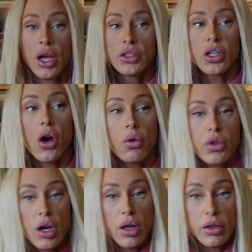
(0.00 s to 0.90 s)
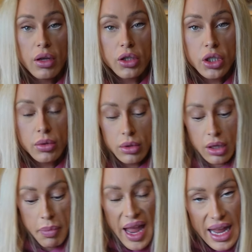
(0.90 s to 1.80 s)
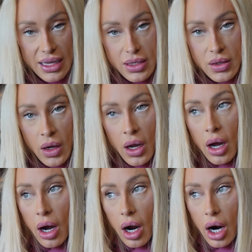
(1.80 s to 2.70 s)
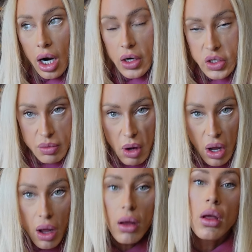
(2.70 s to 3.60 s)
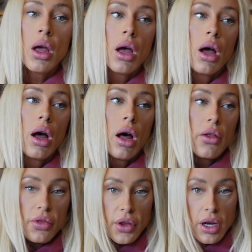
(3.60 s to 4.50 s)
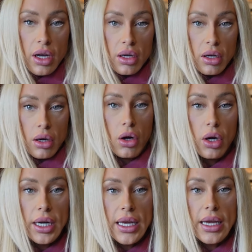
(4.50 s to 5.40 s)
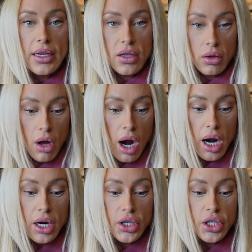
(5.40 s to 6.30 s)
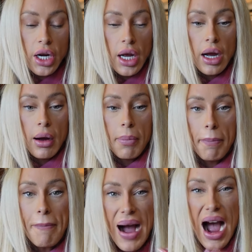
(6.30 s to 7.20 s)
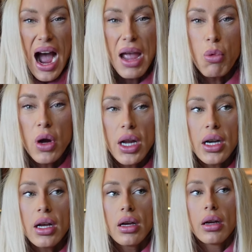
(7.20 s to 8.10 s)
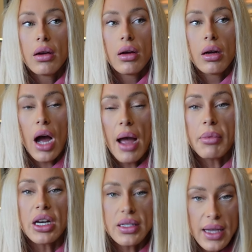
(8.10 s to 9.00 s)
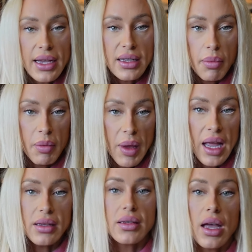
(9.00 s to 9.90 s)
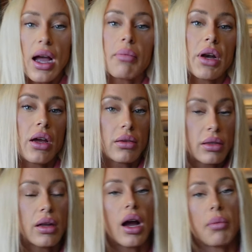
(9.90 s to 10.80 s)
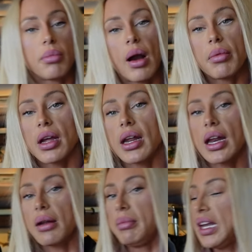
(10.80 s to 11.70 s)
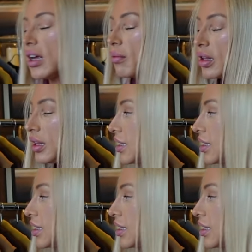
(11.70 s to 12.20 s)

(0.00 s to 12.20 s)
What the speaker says: So the pants are a small, the hoodie is a large. I'm gonna size up in pants. Like, I'm probably gonna get a medium in